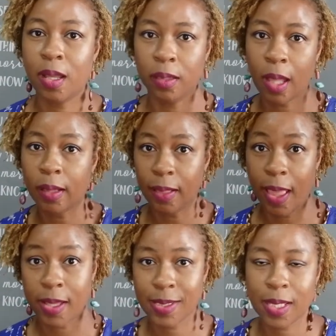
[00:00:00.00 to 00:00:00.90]
A lot
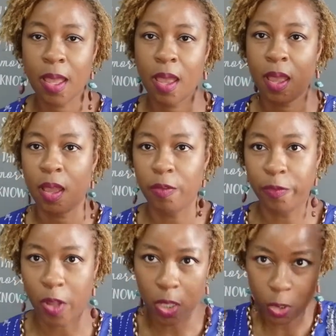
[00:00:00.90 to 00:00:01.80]
less
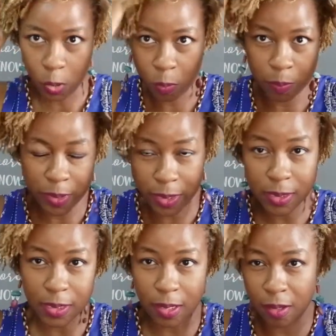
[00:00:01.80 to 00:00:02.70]
volume, but